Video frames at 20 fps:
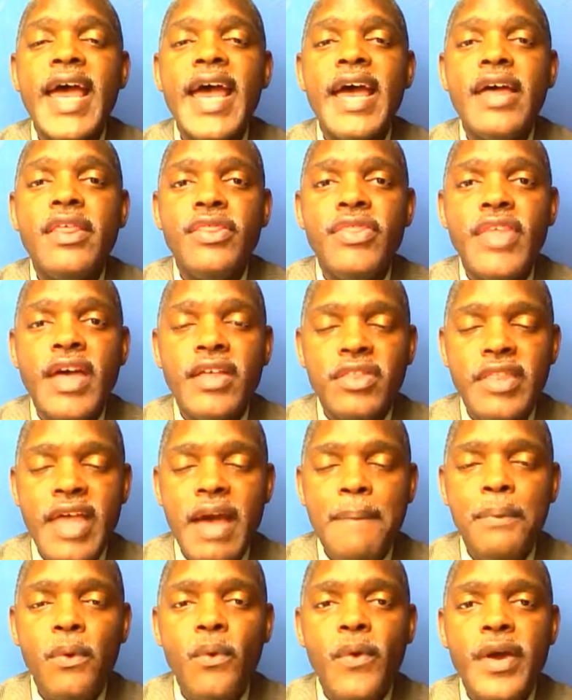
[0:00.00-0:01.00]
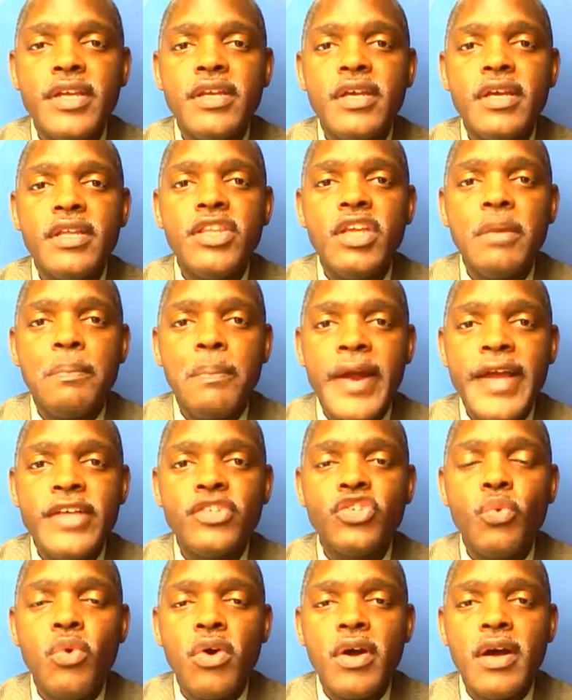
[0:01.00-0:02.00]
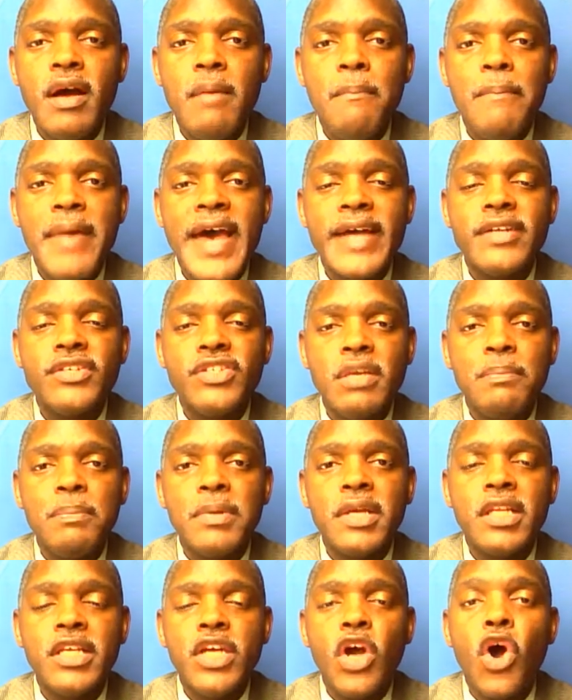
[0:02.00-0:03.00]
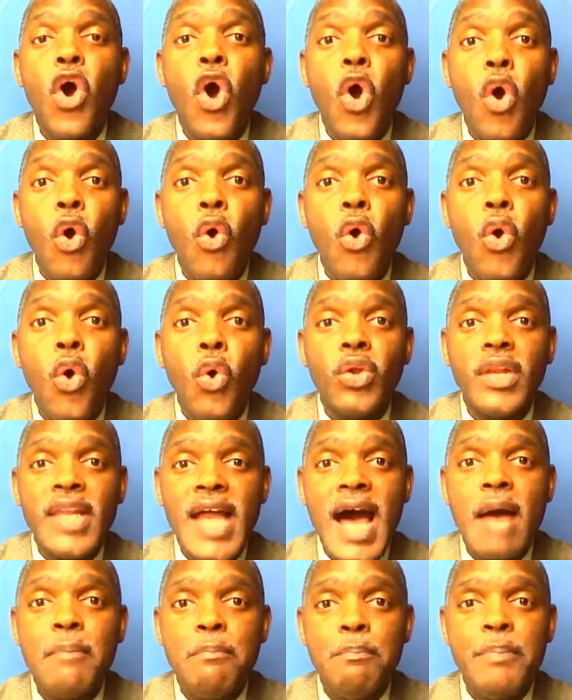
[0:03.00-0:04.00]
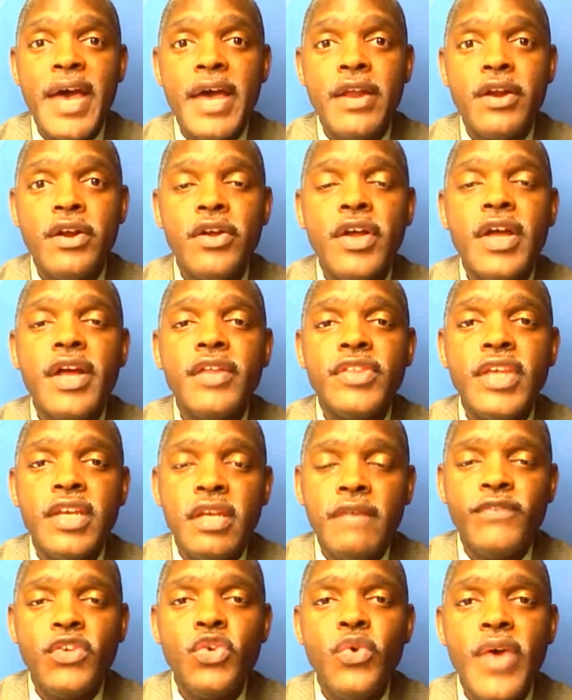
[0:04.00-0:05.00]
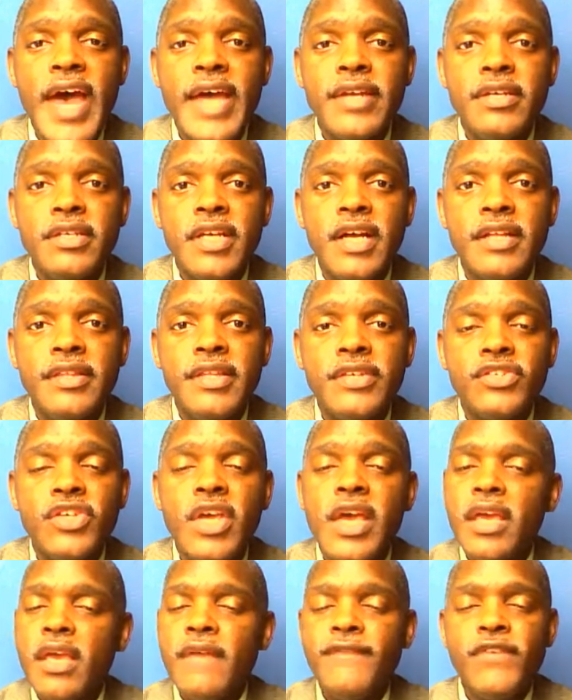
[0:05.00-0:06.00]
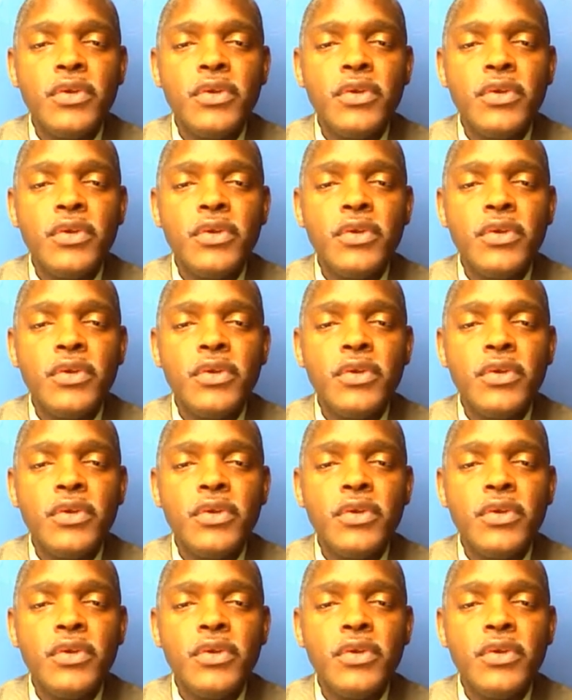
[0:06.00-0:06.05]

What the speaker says: And at that point, the appraisal will come back typically a whole lot better than if you hadn't done this.